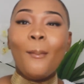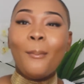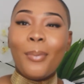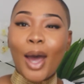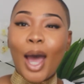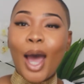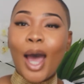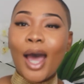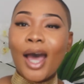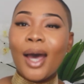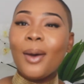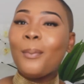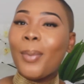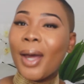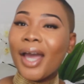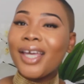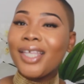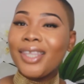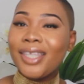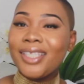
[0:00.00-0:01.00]
but
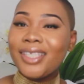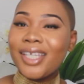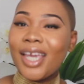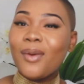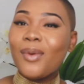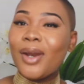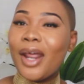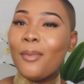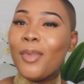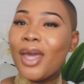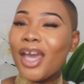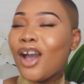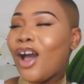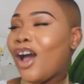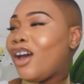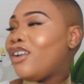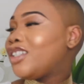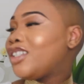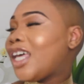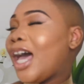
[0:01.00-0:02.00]
back in the day when I met
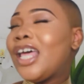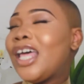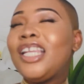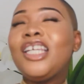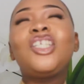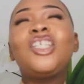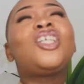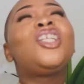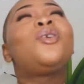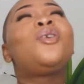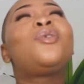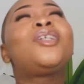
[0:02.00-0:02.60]
Carlos, I literally